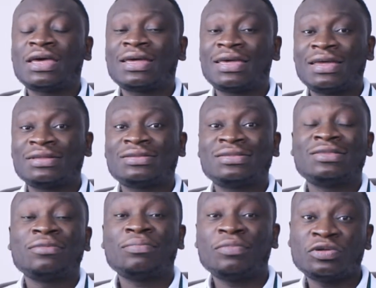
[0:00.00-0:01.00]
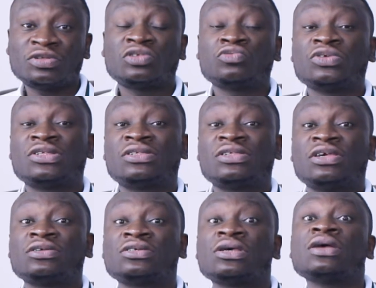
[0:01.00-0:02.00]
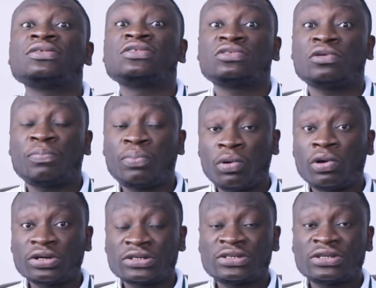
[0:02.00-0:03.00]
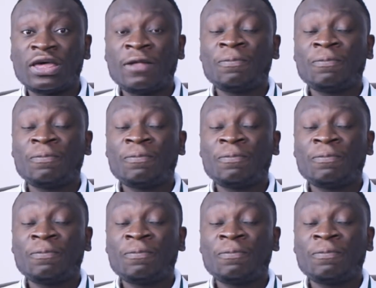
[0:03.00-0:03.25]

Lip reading: that get the most research support,